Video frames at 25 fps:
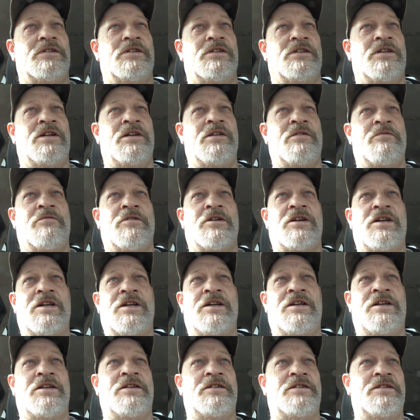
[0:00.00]

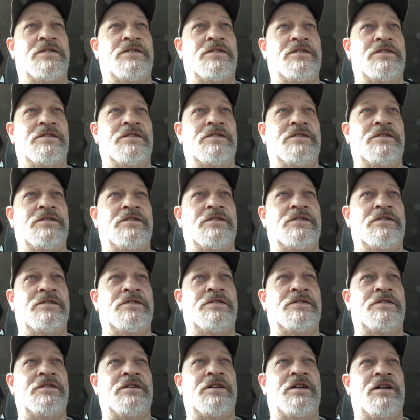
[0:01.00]
anyway,
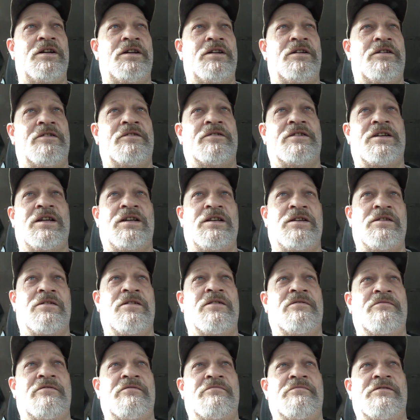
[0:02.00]
I'll kick you
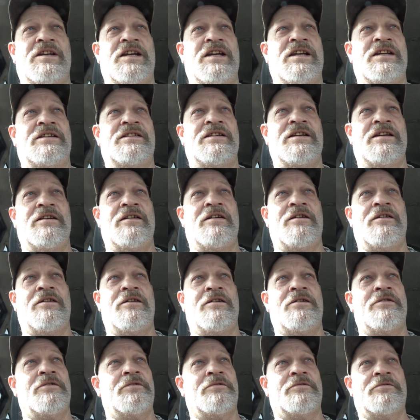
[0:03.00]
on when we get
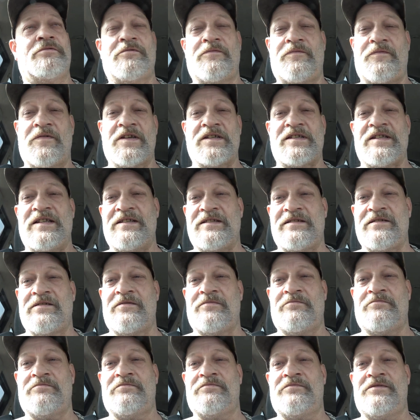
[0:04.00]
there, or if I see
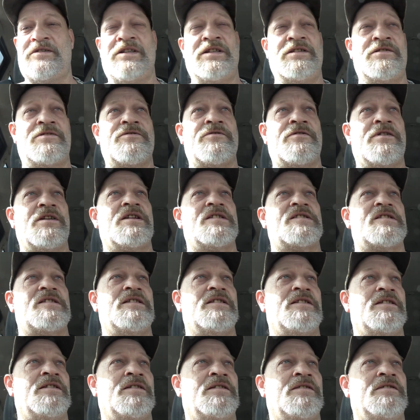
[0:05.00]
something
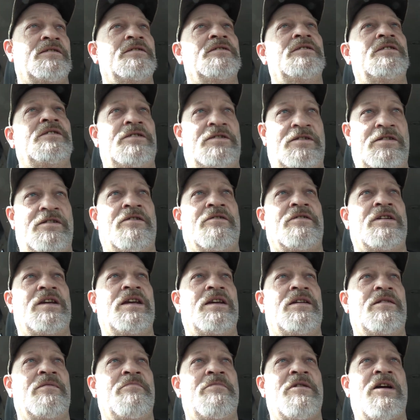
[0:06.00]
interesting, I'll
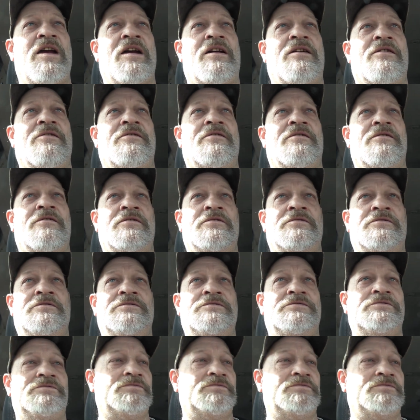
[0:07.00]
kick you back on.